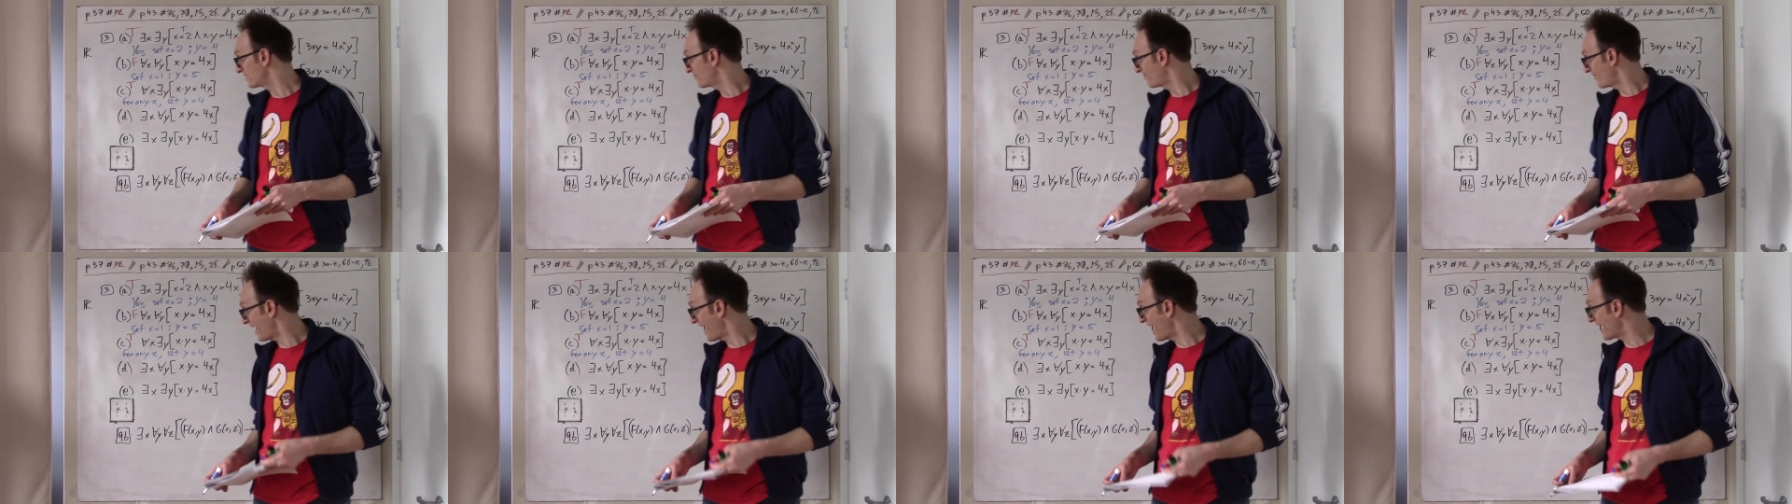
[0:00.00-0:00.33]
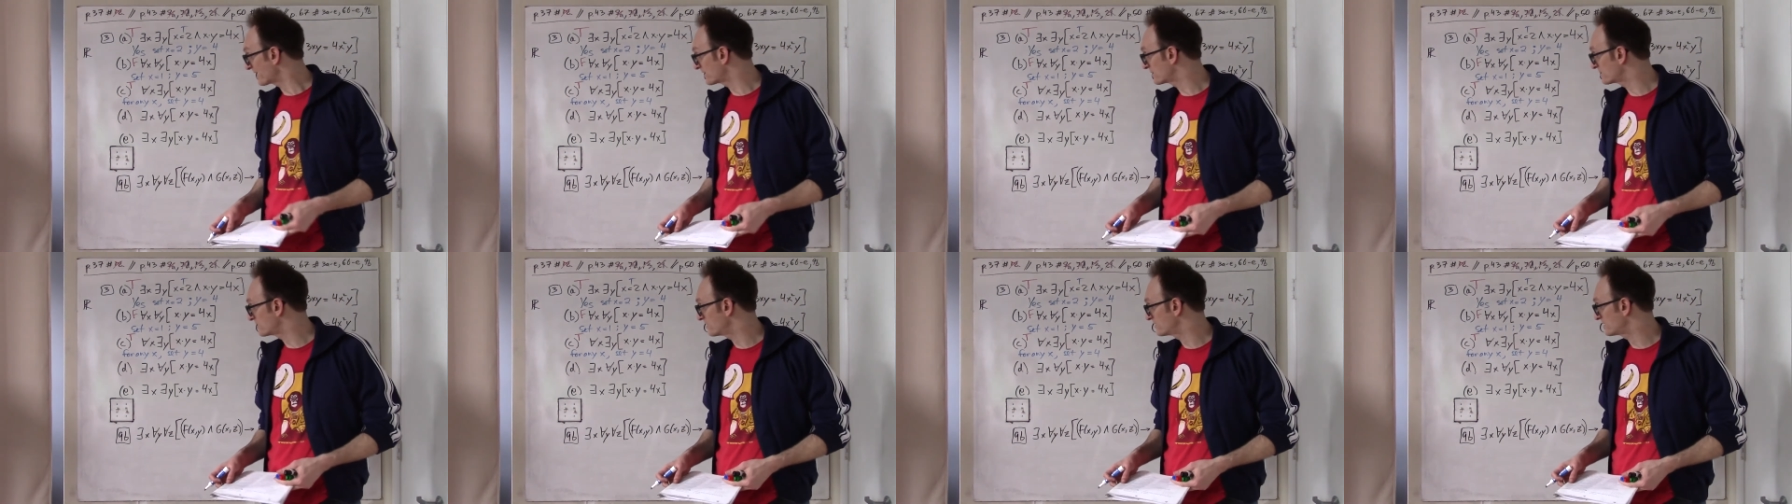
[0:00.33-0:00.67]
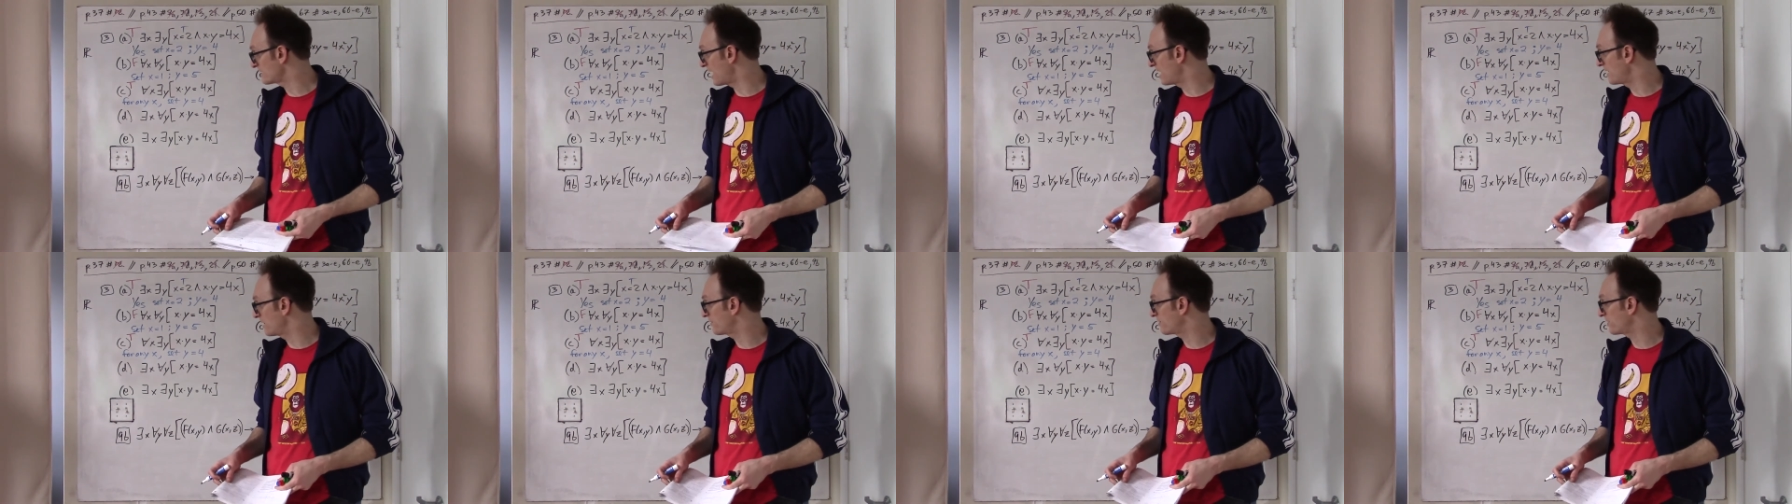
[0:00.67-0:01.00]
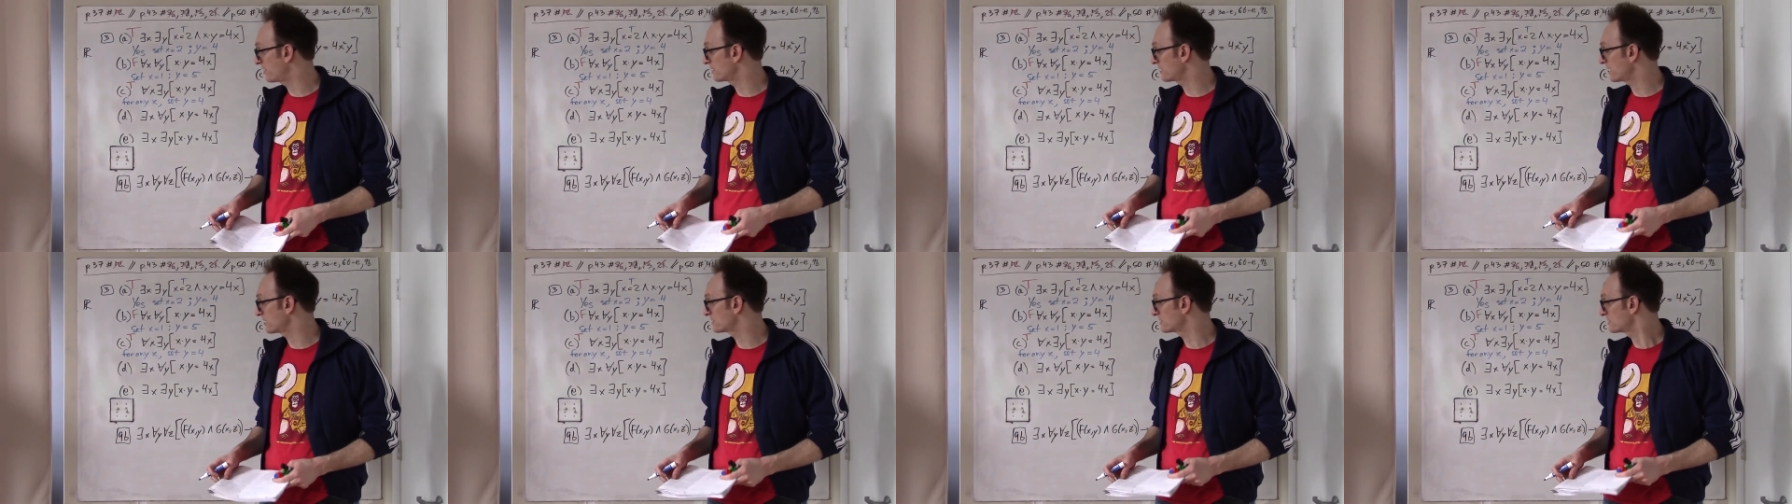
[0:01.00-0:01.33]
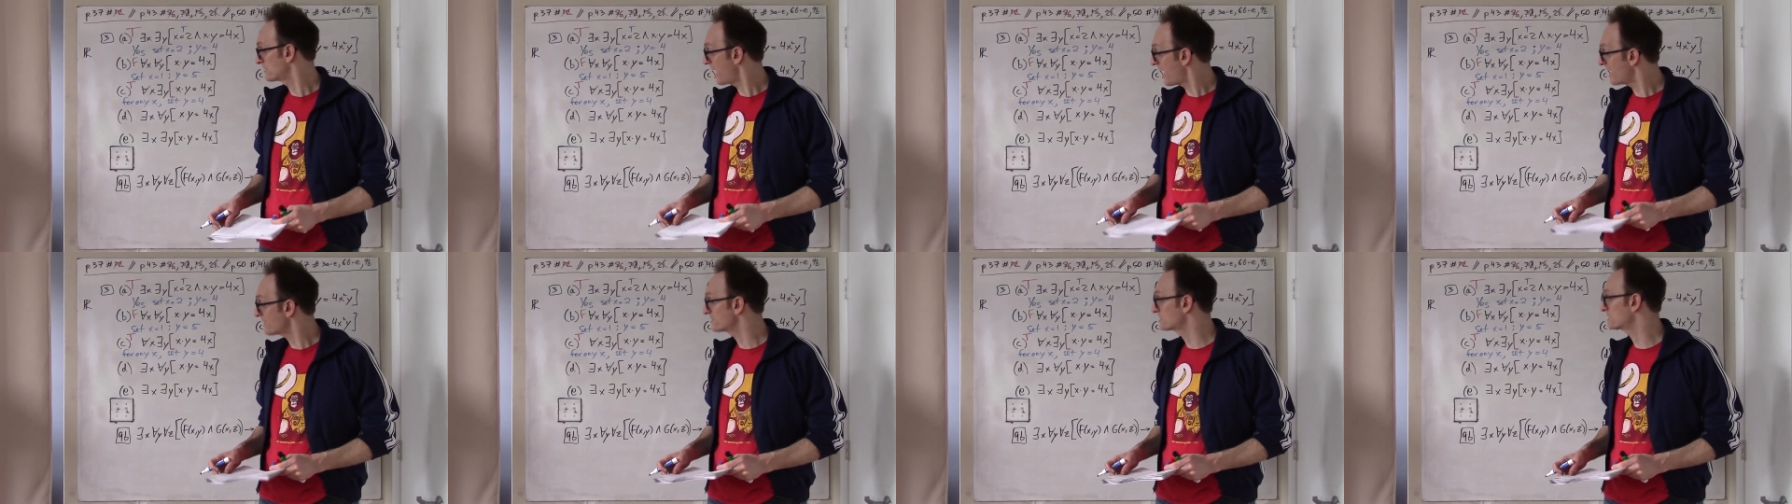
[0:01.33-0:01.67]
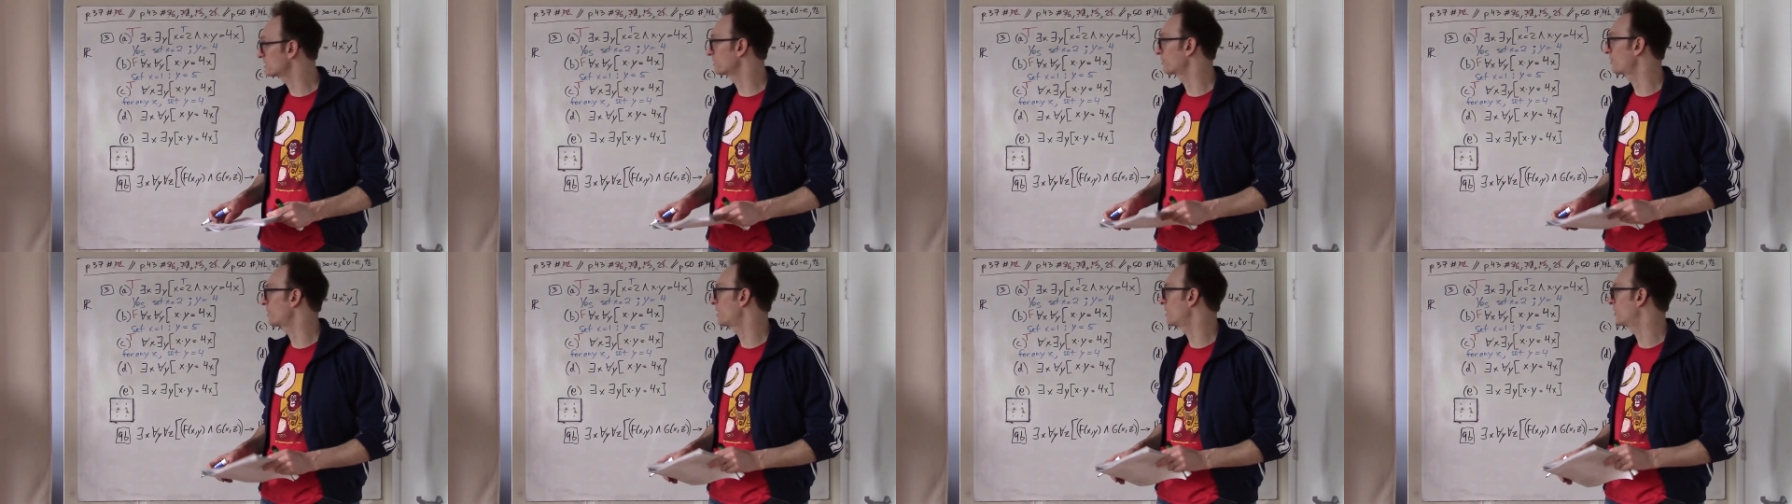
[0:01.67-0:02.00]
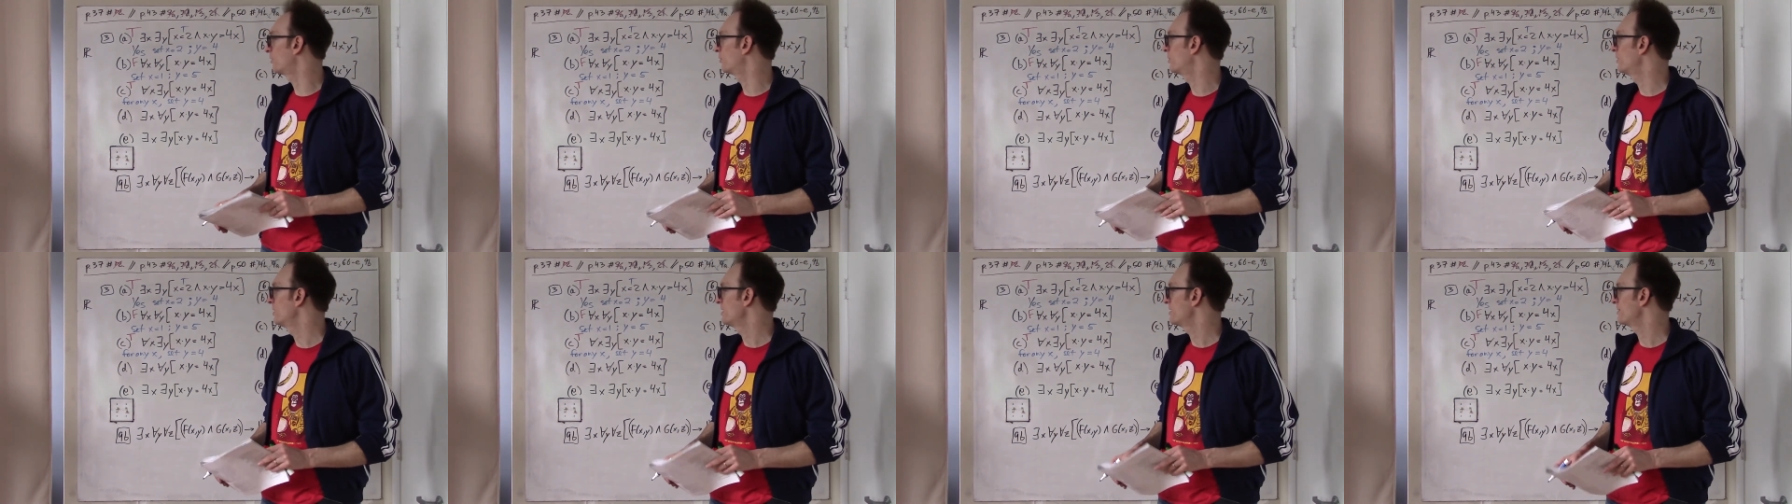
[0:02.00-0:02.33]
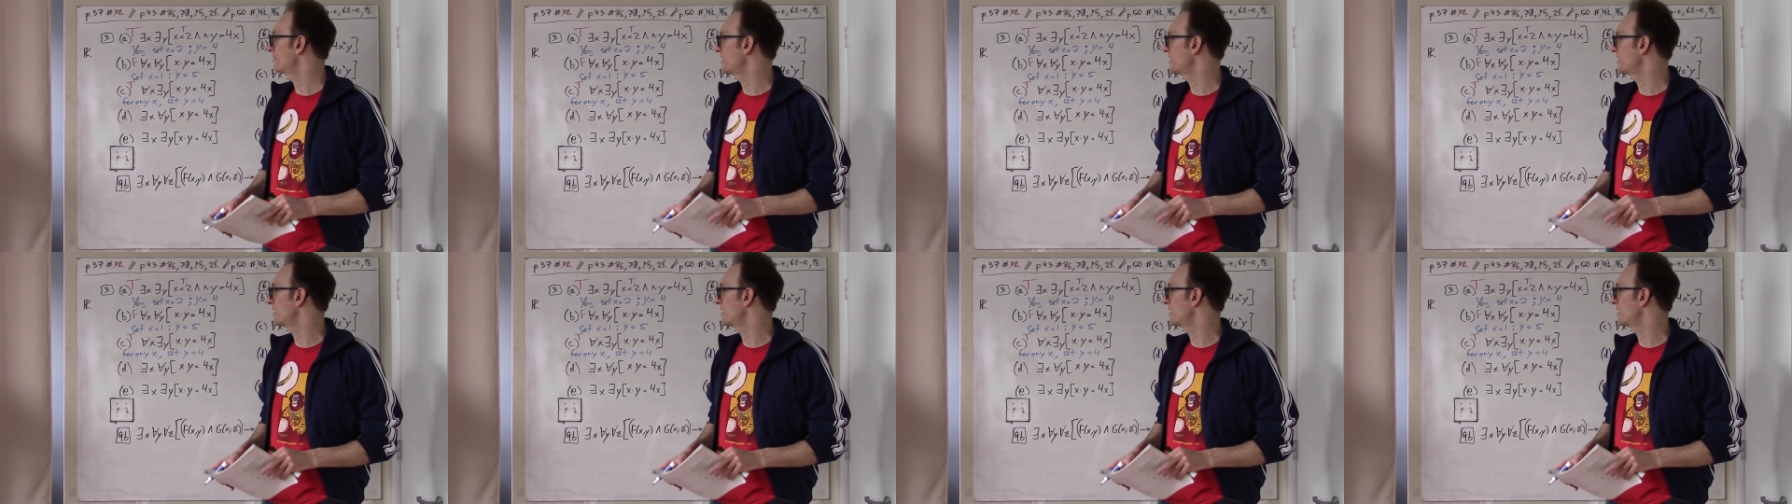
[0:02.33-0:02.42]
if x is anything that's not 0,